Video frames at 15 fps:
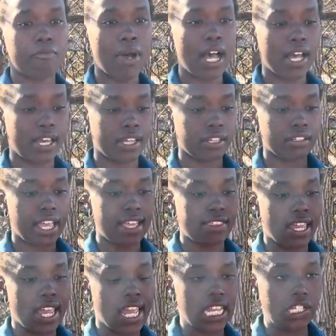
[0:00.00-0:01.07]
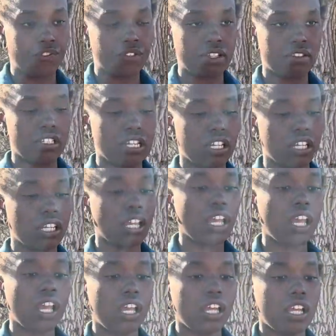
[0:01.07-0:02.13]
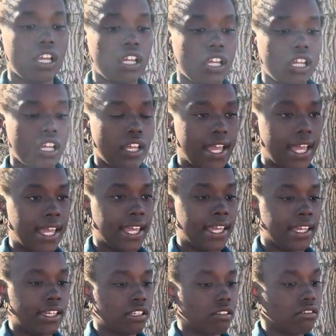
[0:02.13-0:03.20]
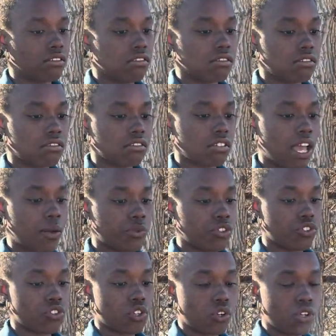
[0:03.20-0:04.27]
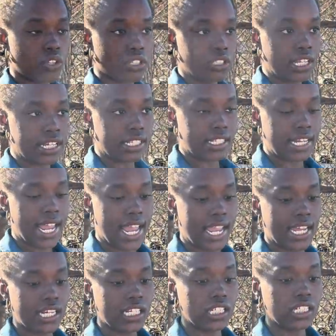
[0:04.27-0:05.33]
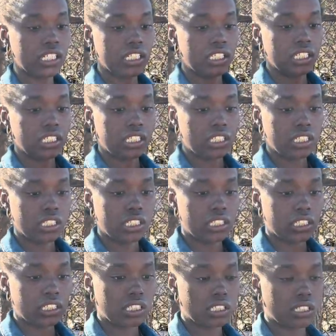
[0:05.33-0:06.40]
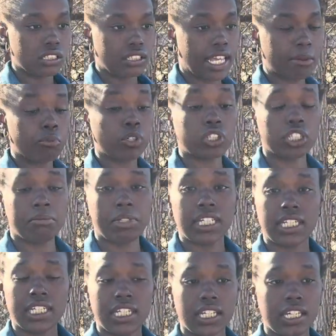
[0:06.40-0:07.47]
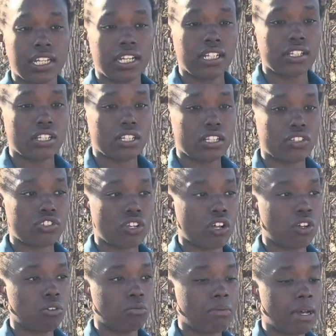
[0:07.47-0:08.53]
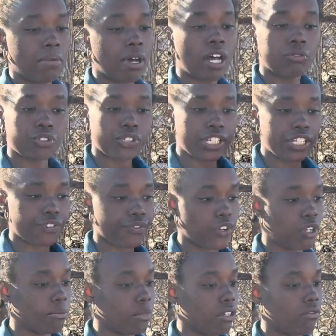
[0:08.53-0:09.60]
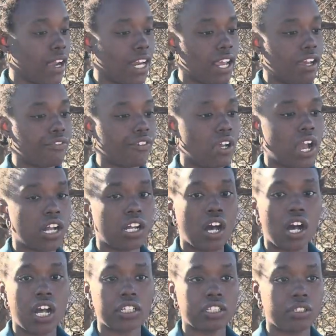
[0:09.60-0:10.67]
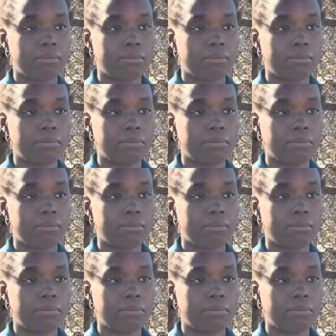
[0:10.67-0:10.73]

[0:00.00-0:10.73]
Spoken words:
mine at the age 15. And I went to school another day. They bullied me again. So my mom transferred me right after I called